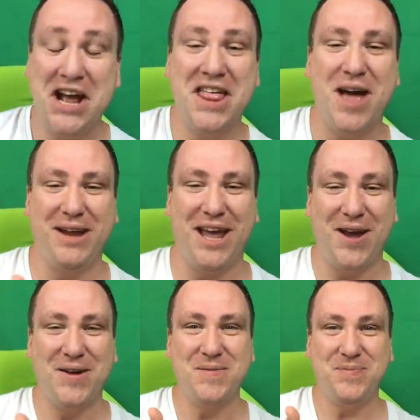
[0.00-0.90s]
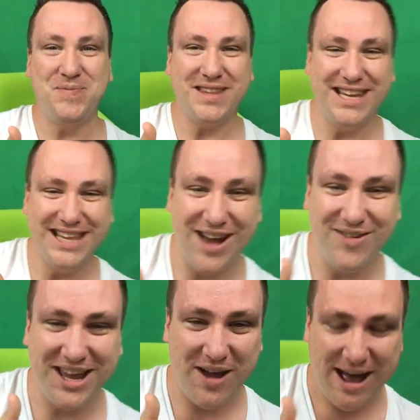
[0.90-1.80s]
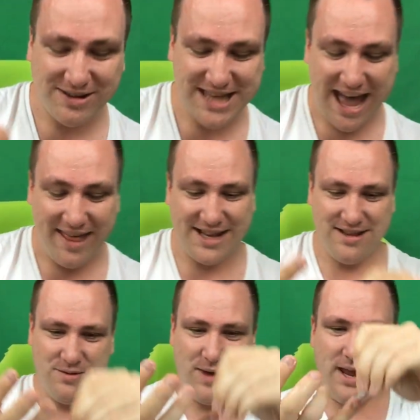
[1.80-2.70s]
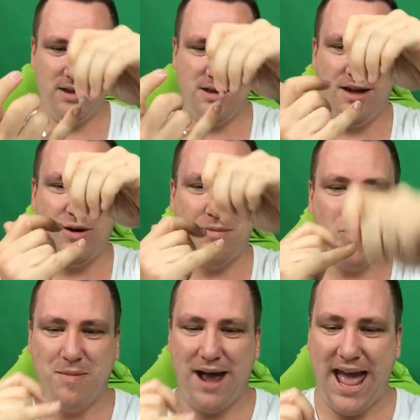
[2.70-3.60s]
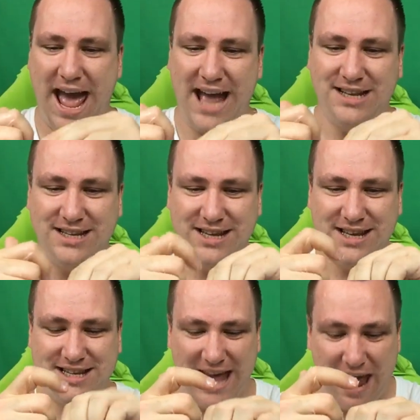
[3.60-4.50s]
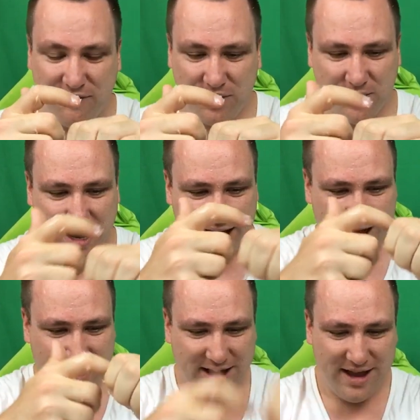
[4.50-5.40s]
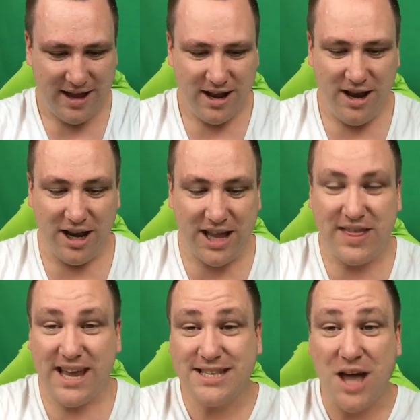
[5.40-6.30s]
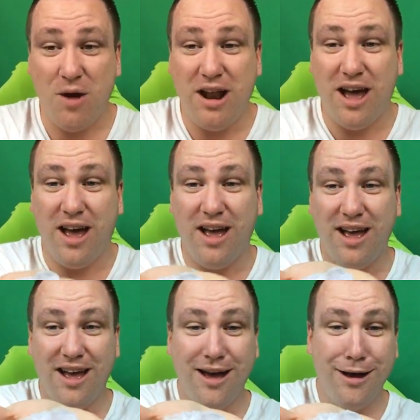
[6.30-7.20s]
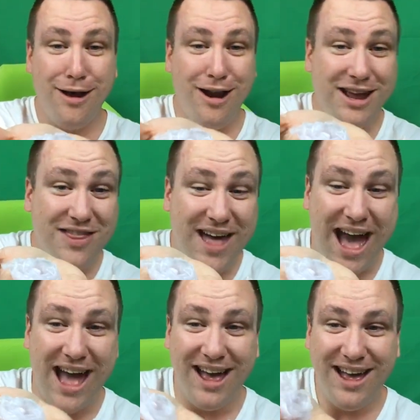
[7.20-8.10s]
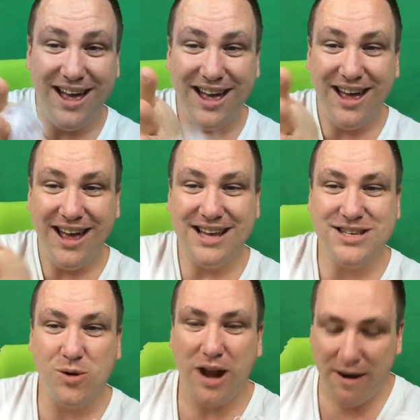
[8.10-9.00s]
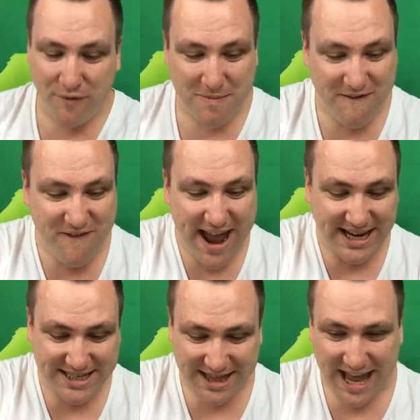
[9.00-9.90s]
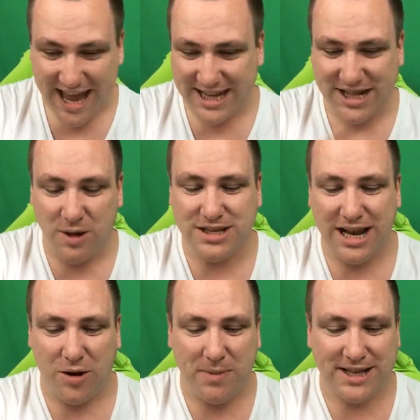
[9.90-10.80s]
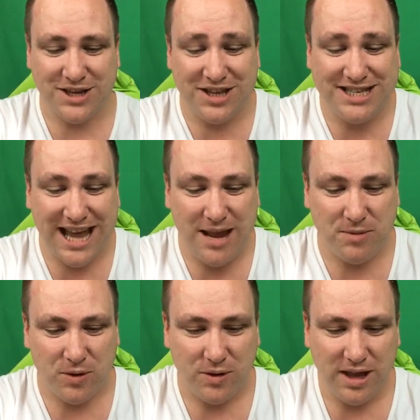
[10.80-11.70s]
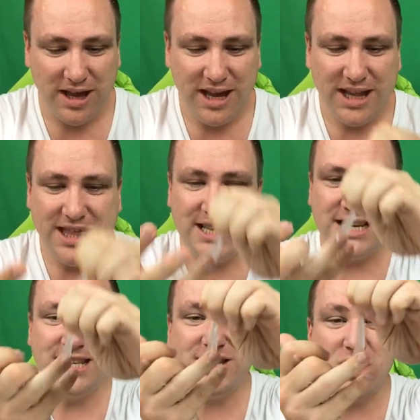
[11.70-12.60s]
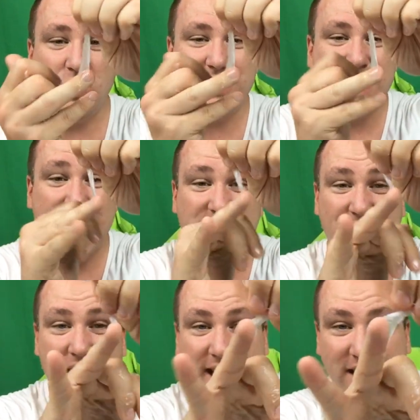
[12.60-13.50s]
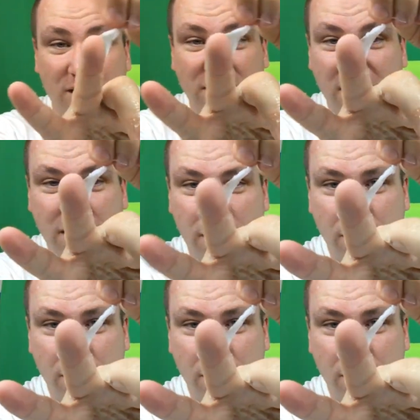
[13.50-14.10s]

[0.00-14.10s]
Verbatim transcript: There we go. There we go. How's that? Wait, I've got more on my hand. It's everywhere. Look at this, though. Look. Look at that. There's all light from my face in that, and there's loads of little bits on the table. This is so satisfying, though. Look.